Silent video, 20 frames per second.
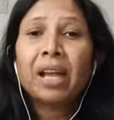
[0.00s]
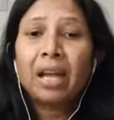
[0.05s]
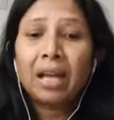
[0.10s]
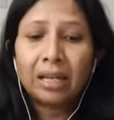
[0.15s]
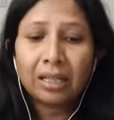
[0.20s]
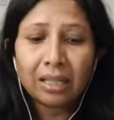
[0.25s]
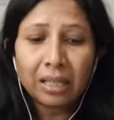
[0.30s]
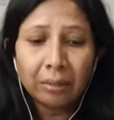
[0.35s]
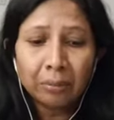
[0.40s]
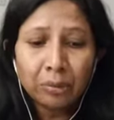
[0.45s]

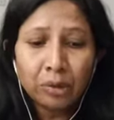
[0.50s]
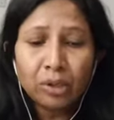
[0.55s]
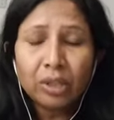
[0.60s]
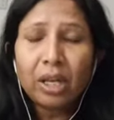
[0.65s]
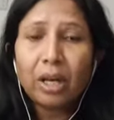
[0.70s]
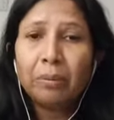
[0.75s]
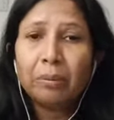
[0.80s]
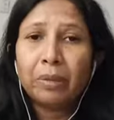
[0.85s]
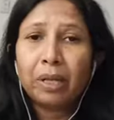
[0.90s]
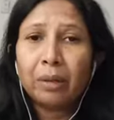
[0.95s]
And come to
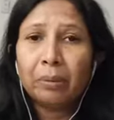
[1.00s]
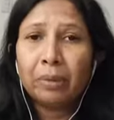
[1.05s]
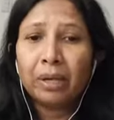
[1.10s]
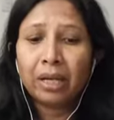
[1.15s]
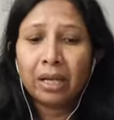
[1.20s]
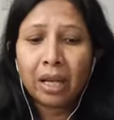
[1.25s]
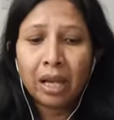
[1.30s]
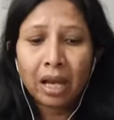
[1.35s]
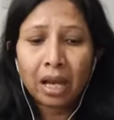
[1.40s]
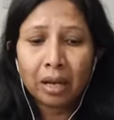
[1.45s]
the
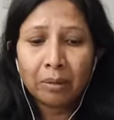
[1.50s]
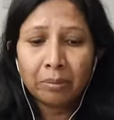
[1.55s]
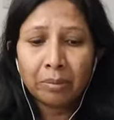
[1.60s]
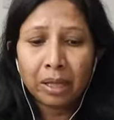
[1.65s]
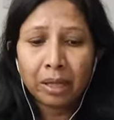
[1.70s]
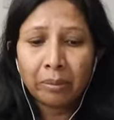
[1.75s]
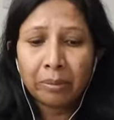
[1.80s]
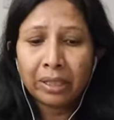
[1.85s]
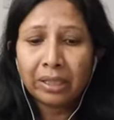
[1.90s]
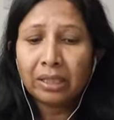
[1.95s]
abdomen.
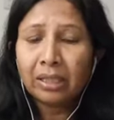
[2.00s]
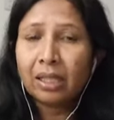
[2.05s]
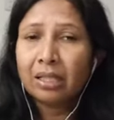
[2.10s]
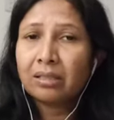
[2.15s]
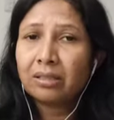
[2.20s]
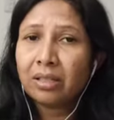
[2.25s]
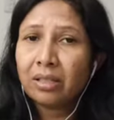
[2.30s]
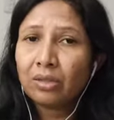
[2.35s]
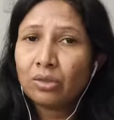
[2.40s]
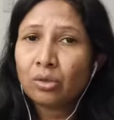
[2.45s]
Abdomen
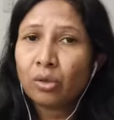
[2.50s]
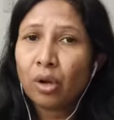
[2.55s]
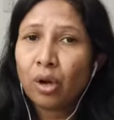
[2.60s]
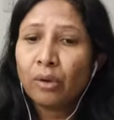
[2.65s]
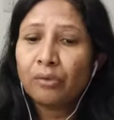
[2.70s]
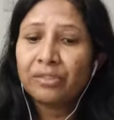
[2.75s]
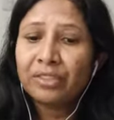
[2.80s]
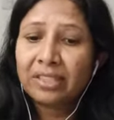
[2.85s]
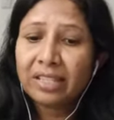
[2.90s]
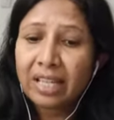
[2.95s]
consists
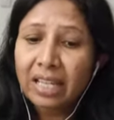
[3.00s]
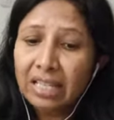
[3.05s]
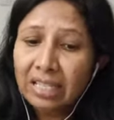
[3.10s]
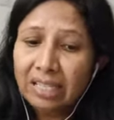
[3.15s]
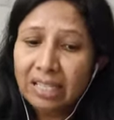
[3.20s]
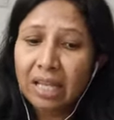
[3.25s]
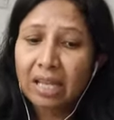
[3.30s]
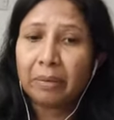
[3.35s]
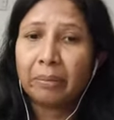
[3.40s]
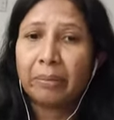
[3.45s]
of 6
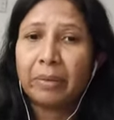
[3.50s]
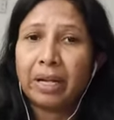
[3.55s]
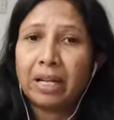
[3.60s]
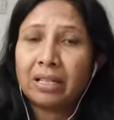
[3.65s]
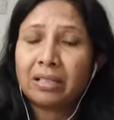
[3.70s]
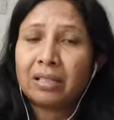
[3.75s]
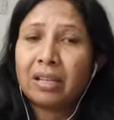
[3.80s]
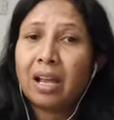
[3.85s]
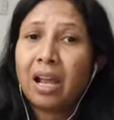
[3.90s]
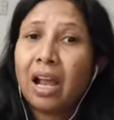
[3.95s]

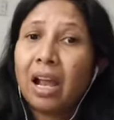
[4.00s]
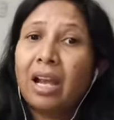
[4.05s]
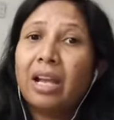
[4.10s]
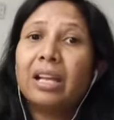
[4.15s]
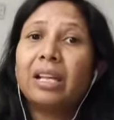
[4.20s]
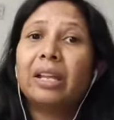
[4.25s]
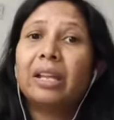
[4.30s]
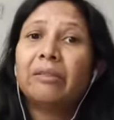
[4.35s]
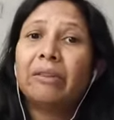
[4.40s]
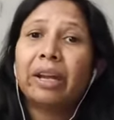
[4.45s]
segments
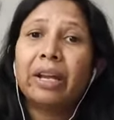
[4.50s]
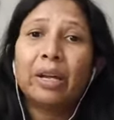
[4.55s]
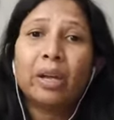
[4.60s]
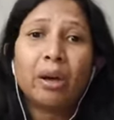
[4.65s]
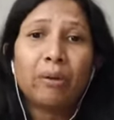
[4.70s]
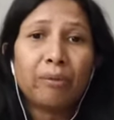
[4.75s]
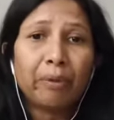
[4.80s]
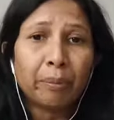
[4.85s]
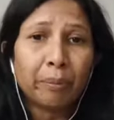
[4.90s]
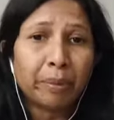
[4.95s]
and divide
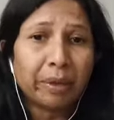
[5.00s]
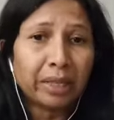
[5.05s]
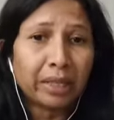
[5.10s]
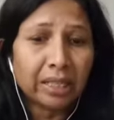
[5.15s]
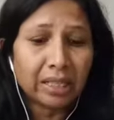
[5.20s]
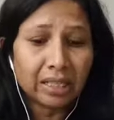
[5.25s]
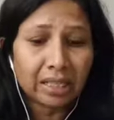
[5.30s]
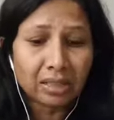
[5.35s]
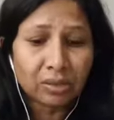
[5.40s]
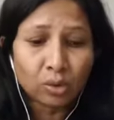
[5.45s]
of
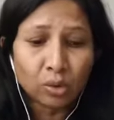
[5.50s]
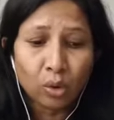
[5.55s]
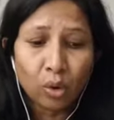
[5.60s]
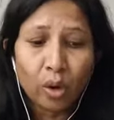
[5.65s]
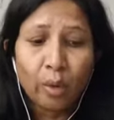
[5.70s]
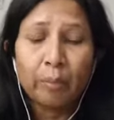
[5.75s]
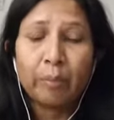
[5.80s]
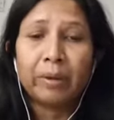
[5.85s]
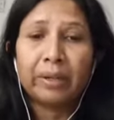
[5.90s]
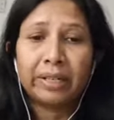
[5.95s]
appendages,
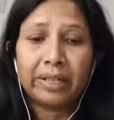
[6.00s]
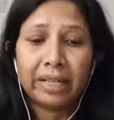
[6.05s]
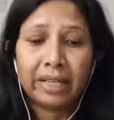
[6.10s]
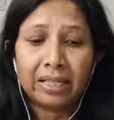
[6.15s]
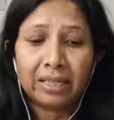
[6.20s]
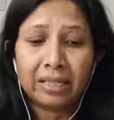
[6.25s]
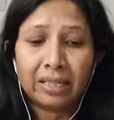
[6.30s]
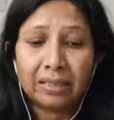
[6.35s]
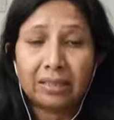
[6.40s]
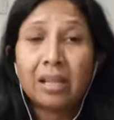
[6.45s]
no
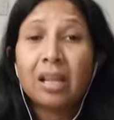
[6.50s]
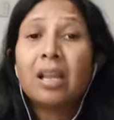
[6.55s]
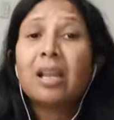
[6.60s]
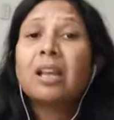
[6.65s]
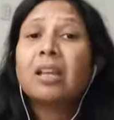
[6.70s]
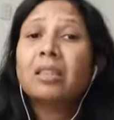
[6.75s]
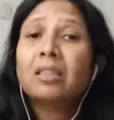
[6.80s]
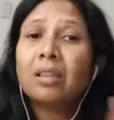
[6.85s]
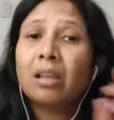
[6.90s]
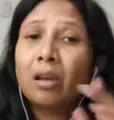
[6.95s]
appendages.
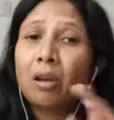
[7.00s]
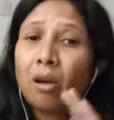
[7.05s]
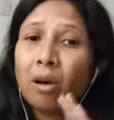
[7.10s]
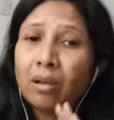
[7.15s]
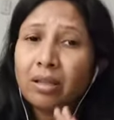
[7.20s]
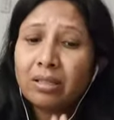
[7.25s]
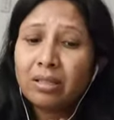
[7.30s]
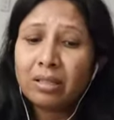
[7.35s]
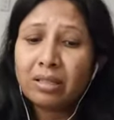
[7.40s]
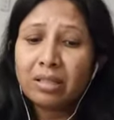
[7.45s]
The
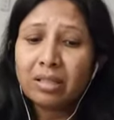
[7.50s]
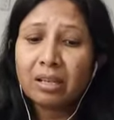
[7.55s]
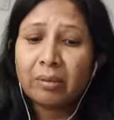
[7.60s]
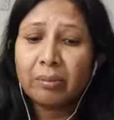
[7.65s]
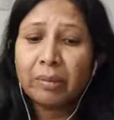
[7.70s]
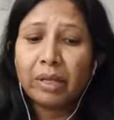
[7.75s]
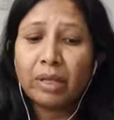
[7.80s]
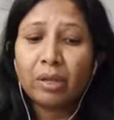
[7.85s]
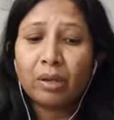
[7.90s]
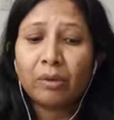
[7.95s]
last
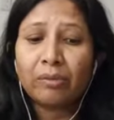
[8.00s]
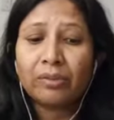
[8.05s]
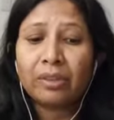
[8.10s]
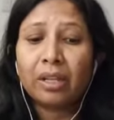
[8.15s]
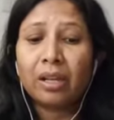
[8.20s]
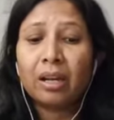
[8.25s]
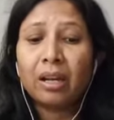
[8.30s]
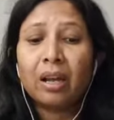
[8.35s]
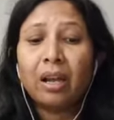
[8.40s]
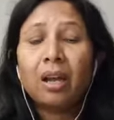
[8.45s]
segment of
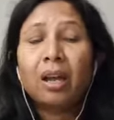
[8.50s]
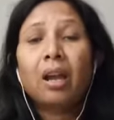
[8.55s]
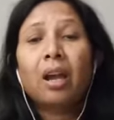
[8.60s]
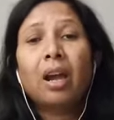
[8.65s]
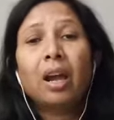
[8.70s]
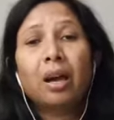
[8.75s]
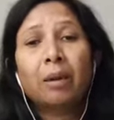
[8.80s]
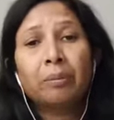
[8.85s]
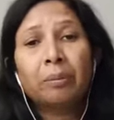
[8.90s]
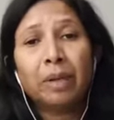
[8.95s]
the
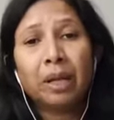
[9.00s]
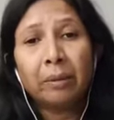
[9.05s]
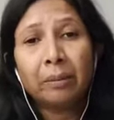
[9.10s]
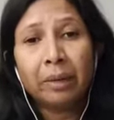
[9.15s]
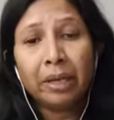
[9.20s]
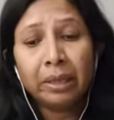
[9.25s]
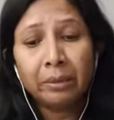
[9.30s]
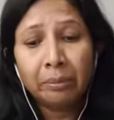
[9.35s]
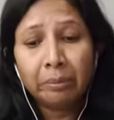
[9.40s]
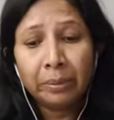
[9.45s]

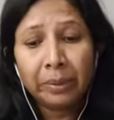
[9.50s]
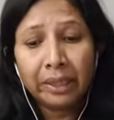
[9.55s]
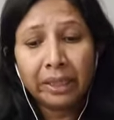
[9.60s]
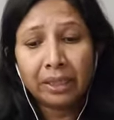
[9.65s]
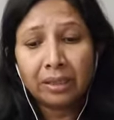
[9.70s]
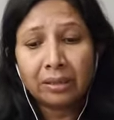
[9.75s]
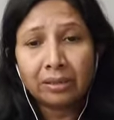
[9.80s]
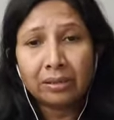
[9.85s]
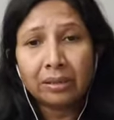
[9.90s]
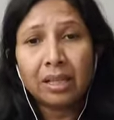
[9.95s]
abdomen
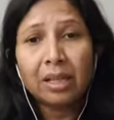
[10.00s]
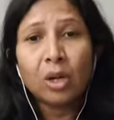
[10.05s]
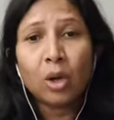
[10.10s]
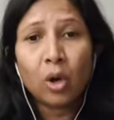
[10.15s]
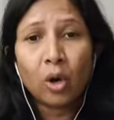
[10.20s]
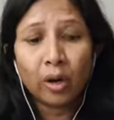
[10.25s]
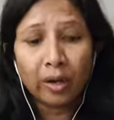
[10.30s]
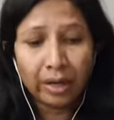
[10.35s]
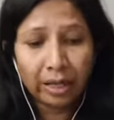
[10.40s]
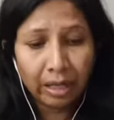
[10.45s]
bears the
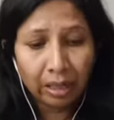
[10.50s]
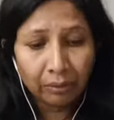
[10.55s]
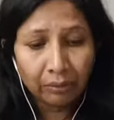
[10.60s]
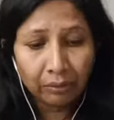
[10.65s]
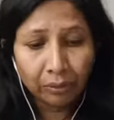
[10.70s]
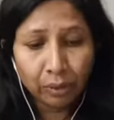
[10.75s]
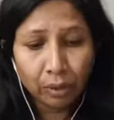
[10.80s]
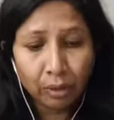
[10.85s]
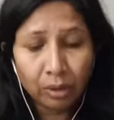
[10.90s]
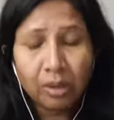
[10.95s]
caudal
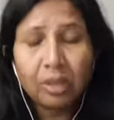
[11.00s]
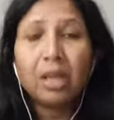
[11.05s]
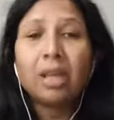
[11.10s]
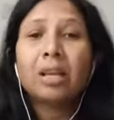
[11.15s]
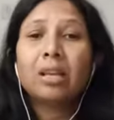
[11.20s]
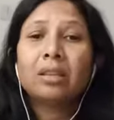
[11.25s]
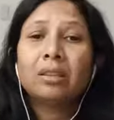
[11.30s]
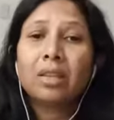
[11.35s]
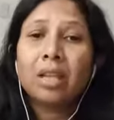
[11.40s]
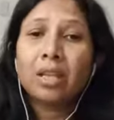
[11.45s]
fork.
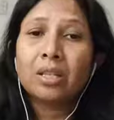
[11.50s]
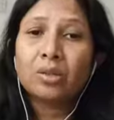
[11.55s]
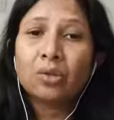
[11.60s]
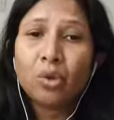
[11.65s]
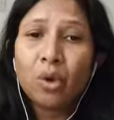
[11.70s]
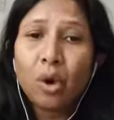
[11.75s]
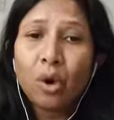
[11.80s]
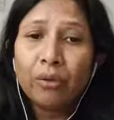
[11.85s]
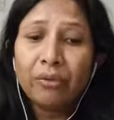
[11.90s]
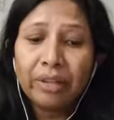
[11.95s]
The
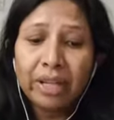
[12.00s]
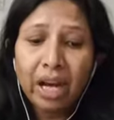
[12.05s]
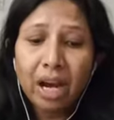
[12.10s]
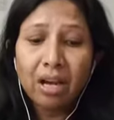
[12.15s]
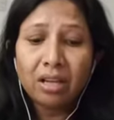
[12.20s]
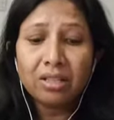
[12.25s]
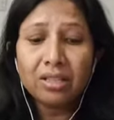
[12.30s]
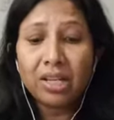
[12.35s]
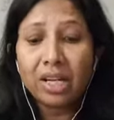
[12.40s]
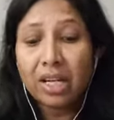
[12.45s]

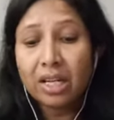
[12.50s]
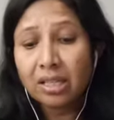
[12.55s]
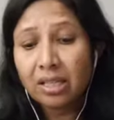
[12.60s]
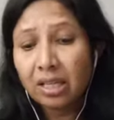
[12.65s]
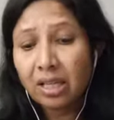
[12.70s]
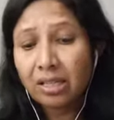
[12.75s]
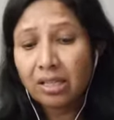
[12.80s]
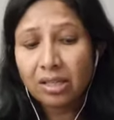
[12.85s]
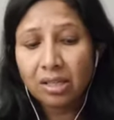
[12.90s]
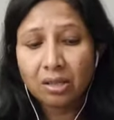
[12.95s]
zoea
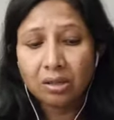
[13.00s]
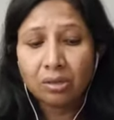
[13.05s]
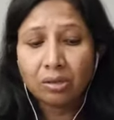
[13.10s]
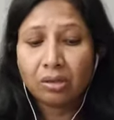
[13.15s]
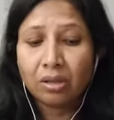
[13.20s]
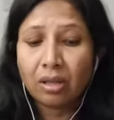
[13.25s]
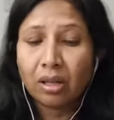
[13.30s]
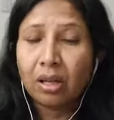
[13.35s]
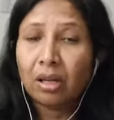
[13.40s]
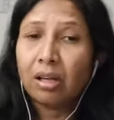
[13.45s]
changes into
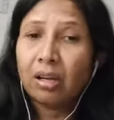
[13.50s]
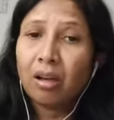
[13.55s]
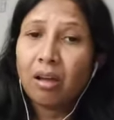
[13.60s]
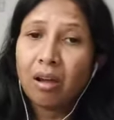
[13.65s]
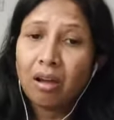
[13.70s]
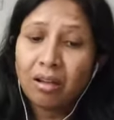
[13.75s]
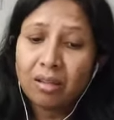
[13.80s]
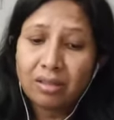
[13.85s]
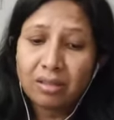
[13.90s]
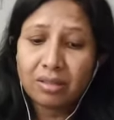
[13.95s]
the
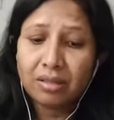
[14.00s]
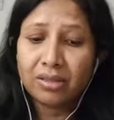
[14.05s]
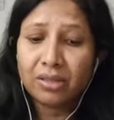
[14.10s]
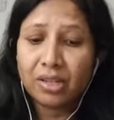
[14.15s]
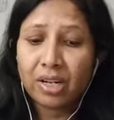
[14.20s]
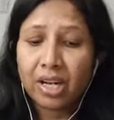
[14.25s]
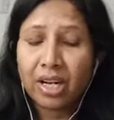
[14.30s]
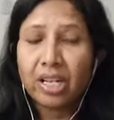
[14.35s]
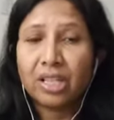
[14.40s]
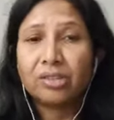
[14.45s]
last
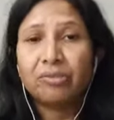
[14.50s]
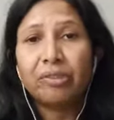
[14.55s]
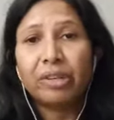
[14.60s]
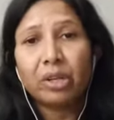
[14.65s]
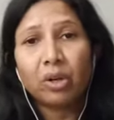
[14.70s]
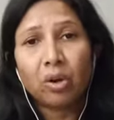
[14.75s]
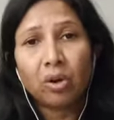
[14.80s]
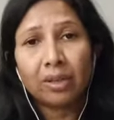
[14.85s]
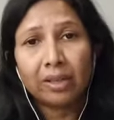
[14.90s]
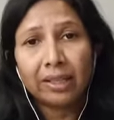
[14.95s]
stage, we
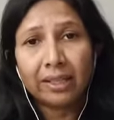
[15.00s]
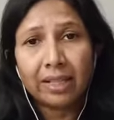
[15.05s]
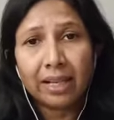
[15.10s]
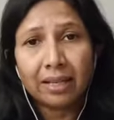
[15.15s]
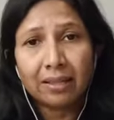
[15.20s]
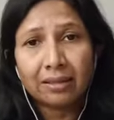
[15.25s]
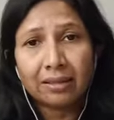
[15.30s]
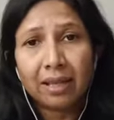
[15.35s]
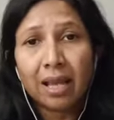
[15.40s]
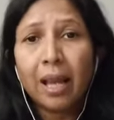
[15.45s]
called it
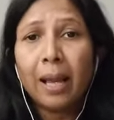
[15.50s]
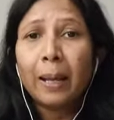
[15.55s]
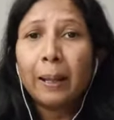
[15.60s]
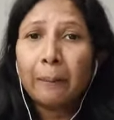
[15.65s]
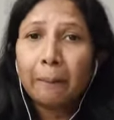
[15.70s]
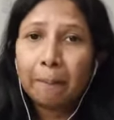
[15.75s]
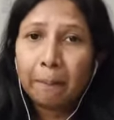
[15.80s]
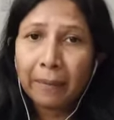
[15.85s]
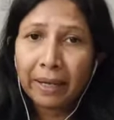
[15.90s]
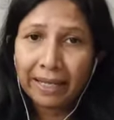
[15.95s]
as the
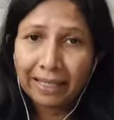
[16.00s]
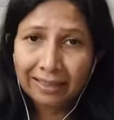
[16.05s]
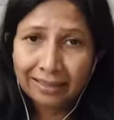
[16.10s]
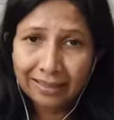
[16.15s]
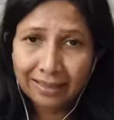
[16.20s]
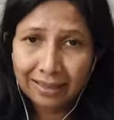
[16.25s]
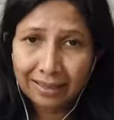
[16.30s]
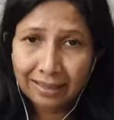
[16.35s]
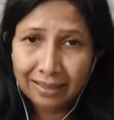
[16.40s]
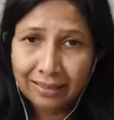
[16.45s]

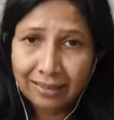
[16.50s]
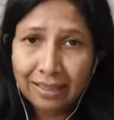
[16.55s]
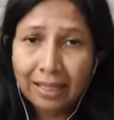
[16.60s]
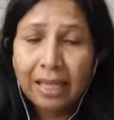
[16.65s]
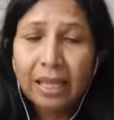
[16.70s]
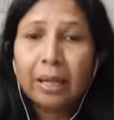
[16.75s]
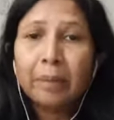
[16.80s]
mysis.